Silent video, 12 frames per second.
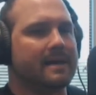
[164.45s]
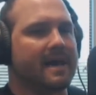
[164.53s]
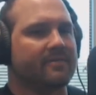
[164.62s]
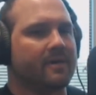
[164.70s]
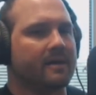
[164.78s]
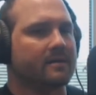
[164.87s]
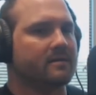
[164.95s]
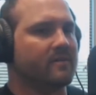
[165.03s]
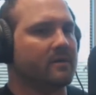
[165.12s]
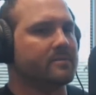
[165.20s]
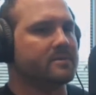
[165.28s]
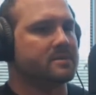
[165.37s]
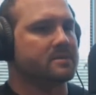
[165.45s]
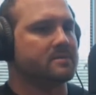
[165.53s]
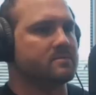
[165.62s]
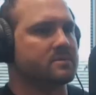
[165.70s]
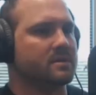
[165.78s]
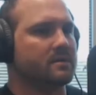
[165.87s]
athletic development
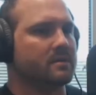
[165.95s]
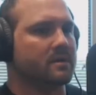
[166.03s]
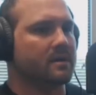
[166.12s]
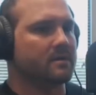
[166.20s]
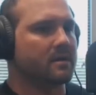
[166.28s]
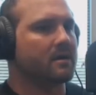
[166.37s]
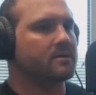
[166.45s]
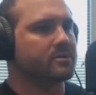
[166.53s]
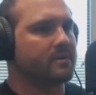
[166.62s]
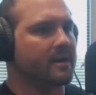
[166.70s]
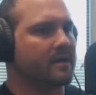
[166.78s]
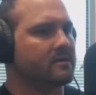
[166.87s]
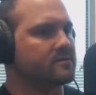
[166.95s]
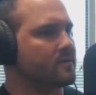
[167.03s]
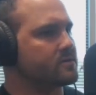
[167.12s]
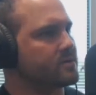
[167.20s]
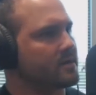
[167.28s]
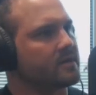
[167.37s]
systems in the country right now as
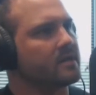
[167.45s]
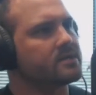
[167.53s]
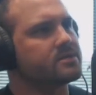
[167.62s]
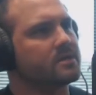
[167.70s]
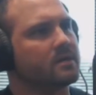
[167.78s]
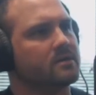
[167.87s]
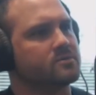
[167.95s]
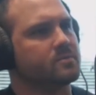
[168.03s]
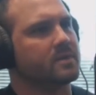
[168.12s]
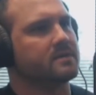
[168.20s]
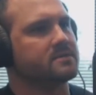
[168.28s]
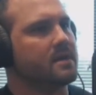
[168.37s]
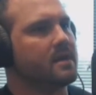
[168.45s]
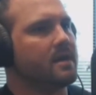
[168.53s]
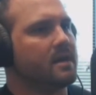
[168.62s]
far as strength and conditioning goes, because